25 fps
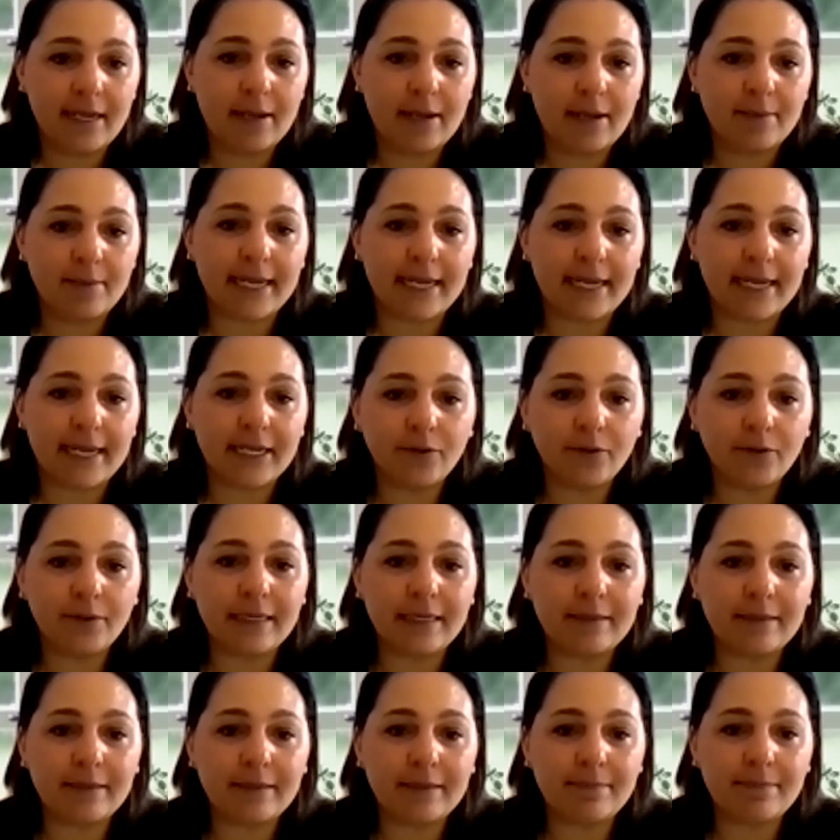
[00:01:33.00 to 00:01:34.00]
By
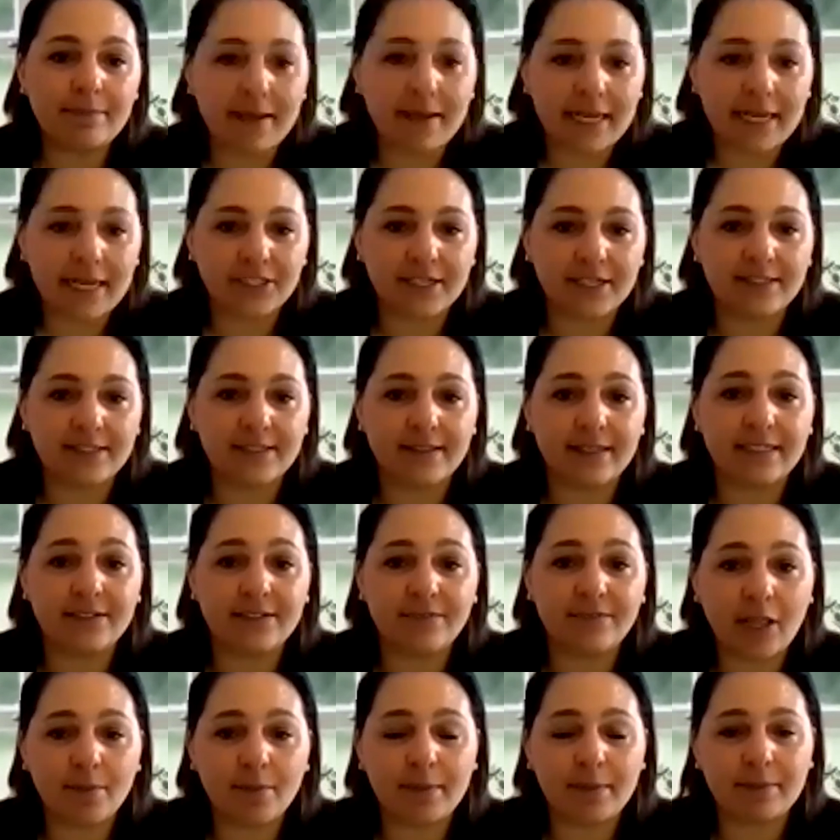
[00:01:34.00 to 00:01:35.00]
including patients in the
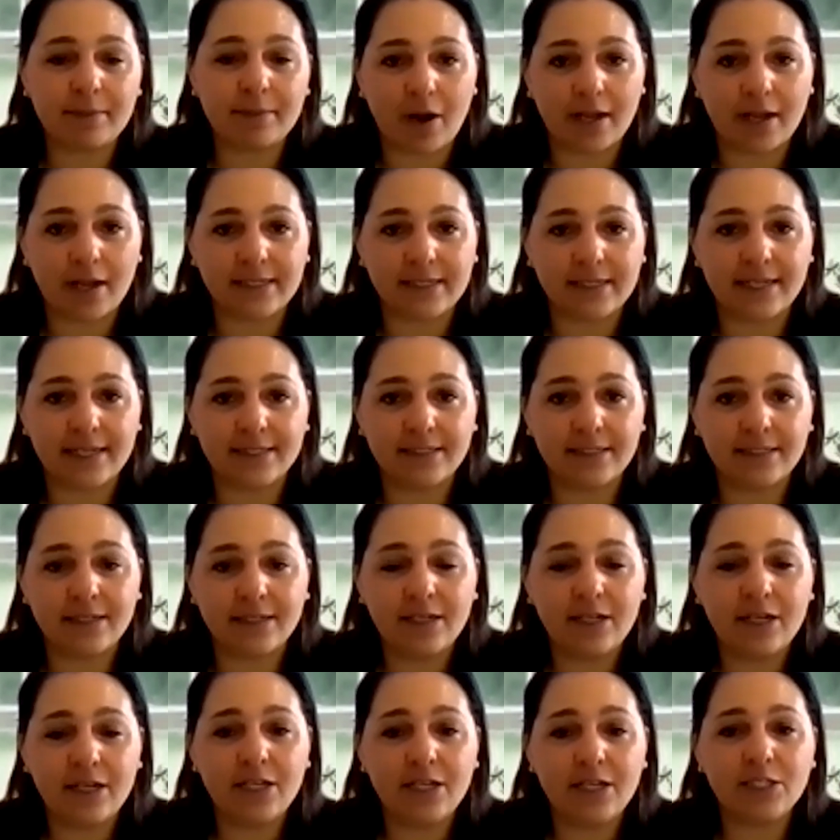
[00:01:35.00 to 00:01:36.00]
development process,
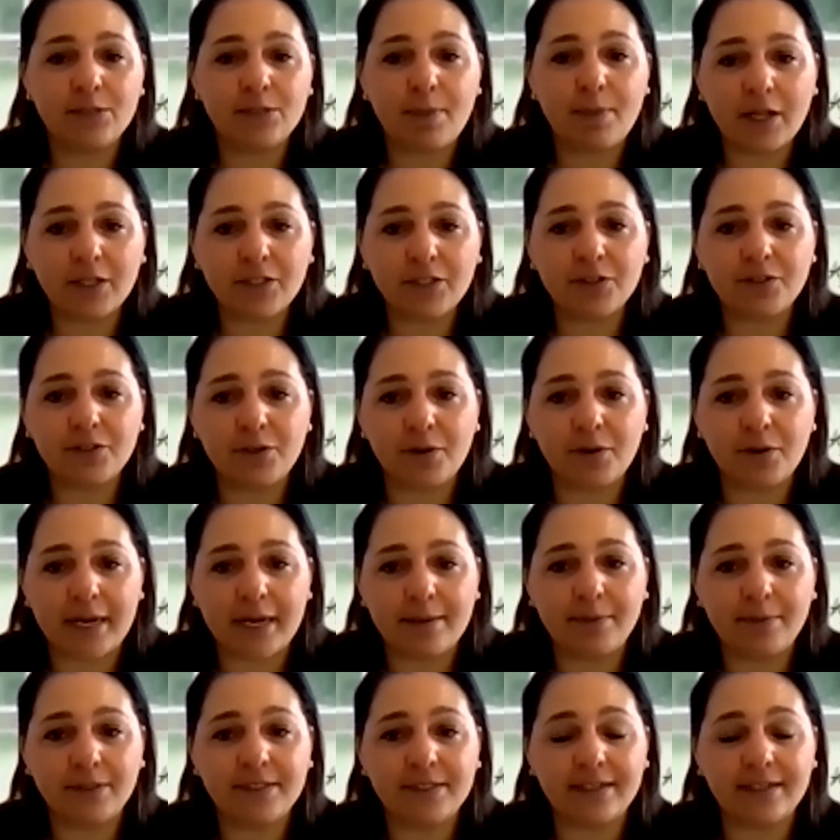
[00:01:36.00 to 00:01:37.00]
sponsors are
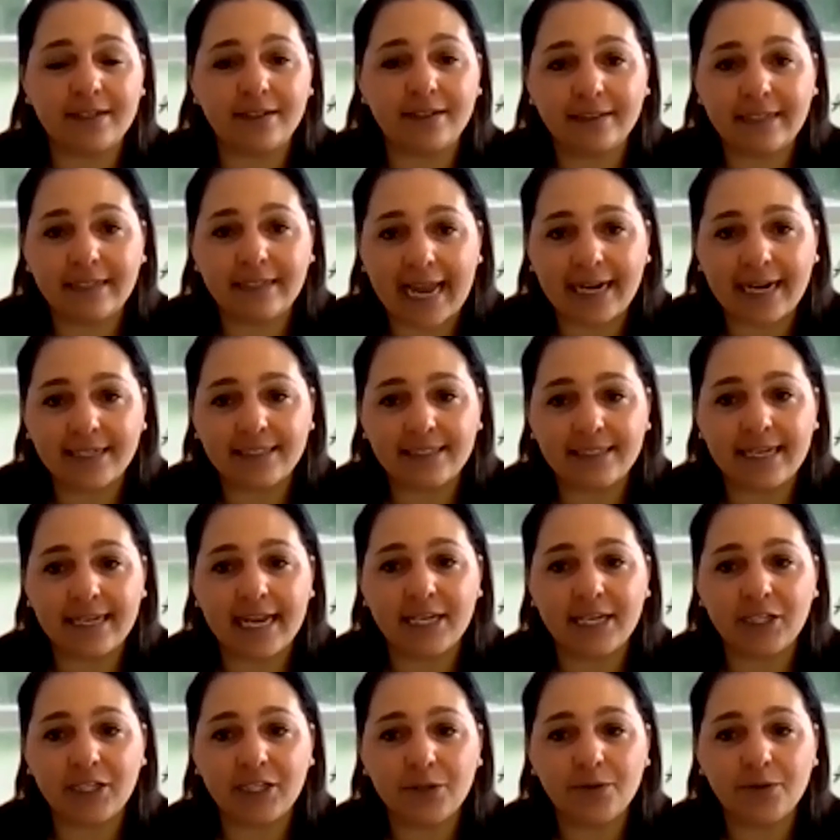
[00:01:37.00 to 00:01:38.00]
able to collect
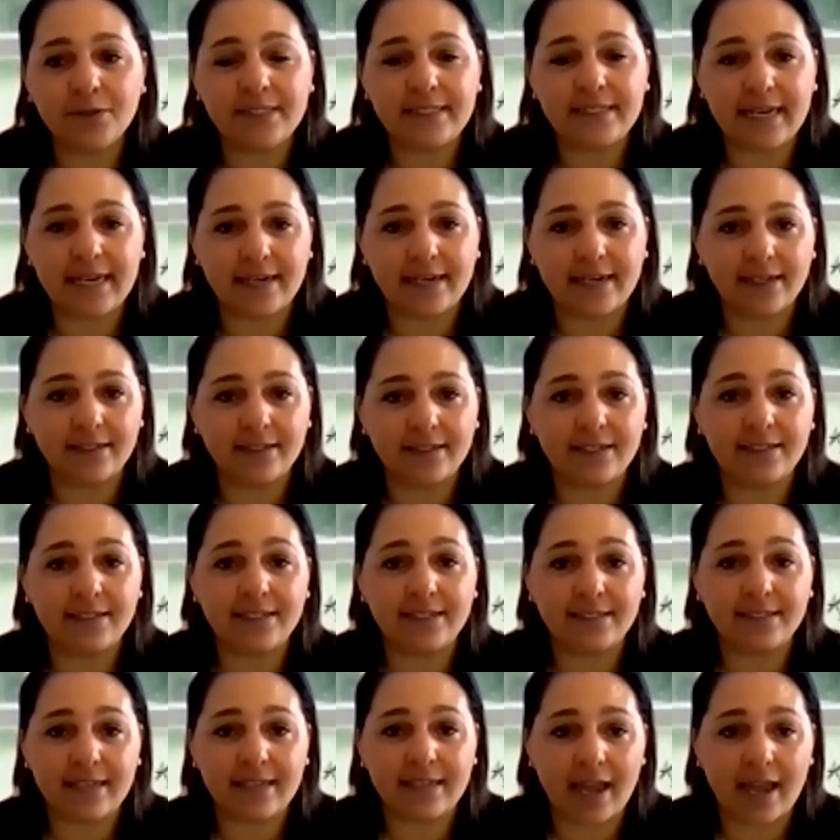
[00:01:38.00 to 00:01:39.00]
and use data to
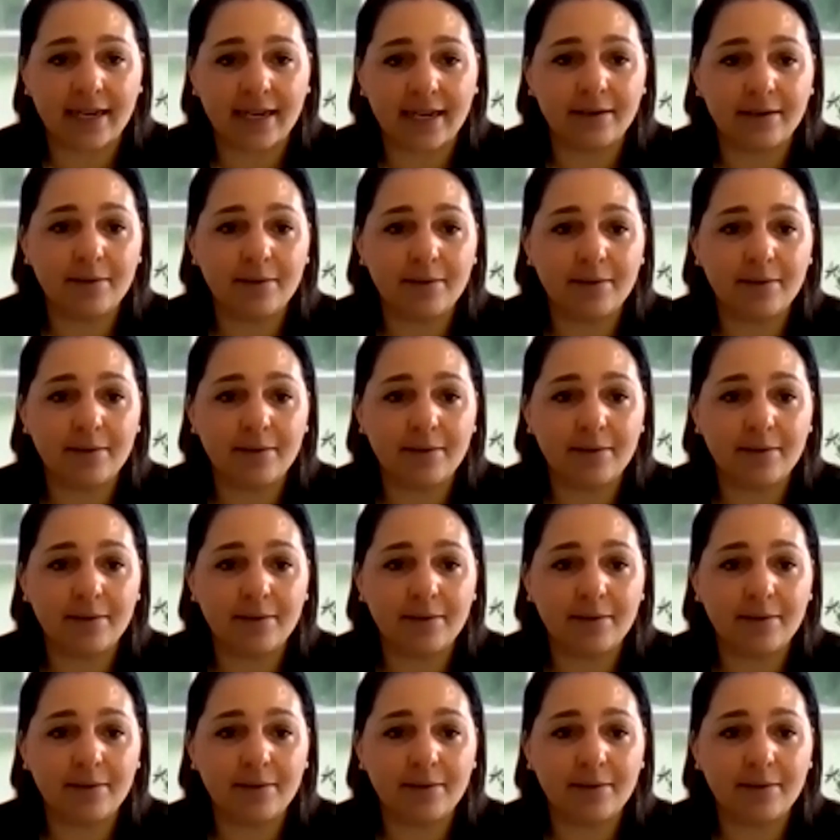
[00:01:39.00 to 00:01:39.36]
design